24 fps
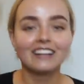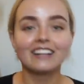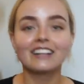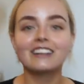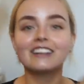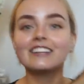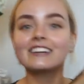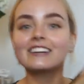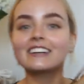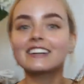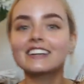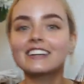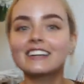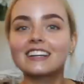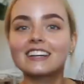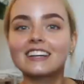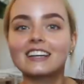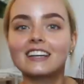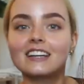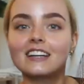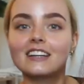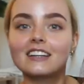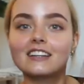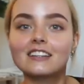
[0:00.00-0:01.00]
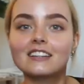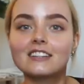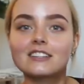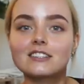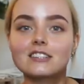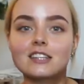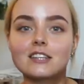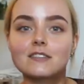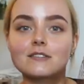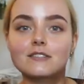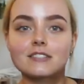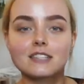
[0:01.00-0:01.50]
Look at it.
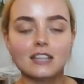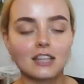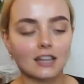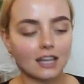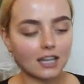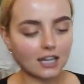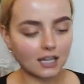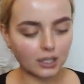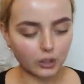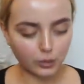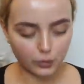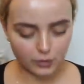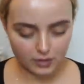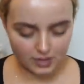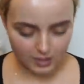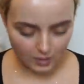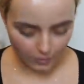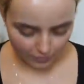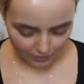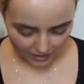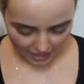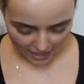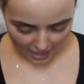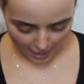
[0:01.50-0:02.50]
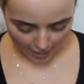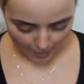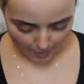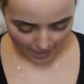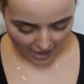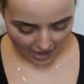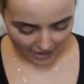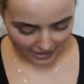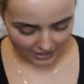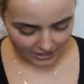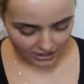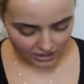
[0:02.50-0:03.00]
They've sent like a little self-care
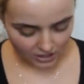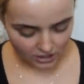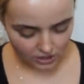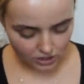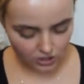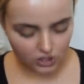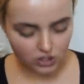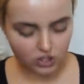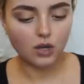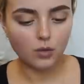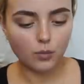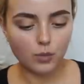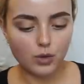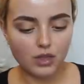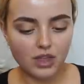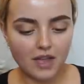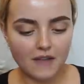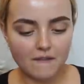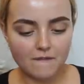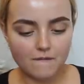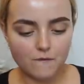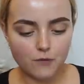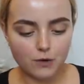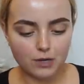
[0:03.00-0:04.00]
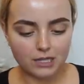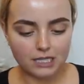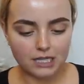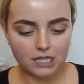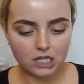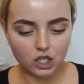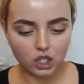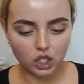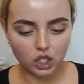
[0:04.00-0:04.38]
package with a freaking